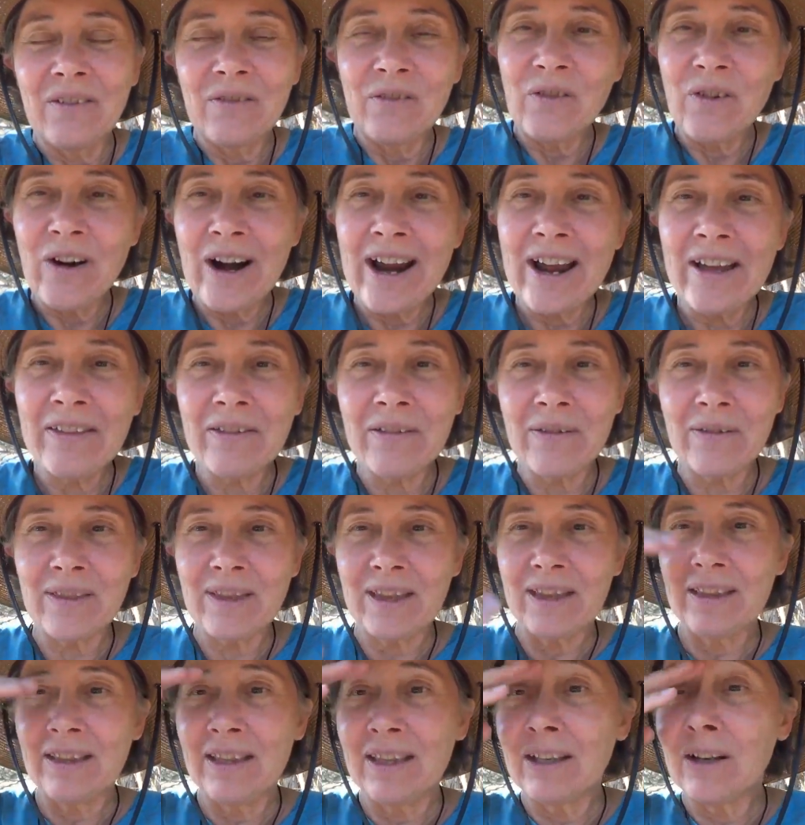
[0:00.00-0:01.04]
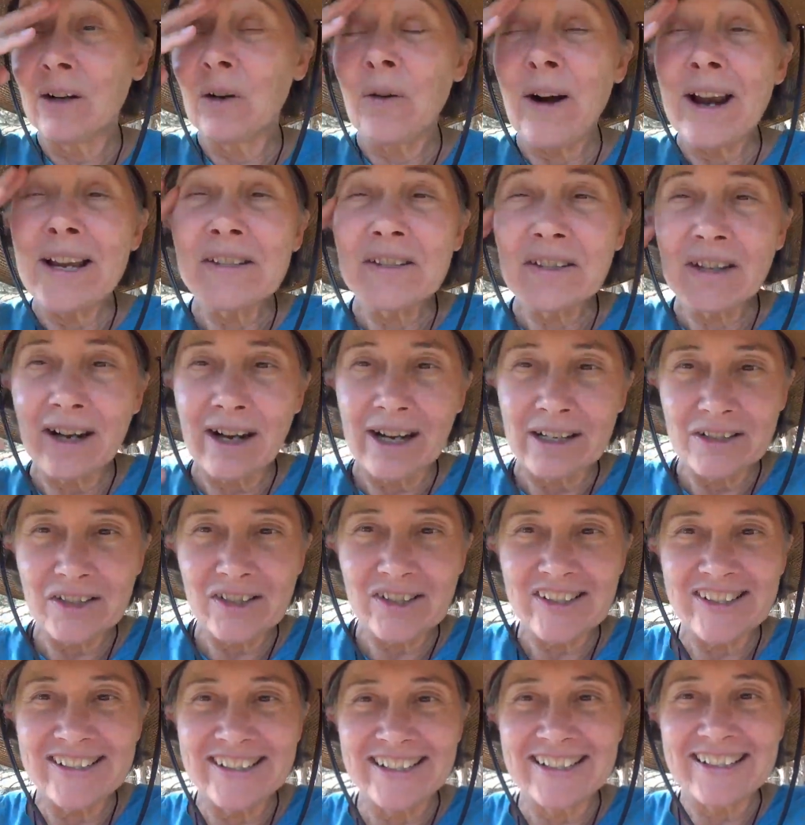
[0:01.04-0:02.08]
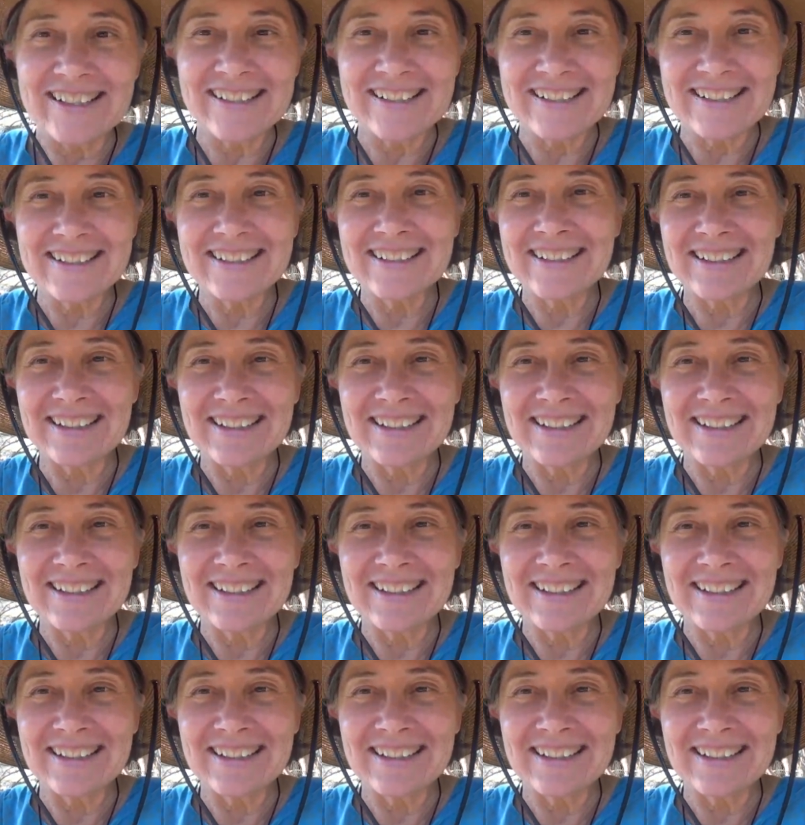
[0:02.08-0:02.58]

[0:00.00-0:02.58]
rather than Christ consciousness.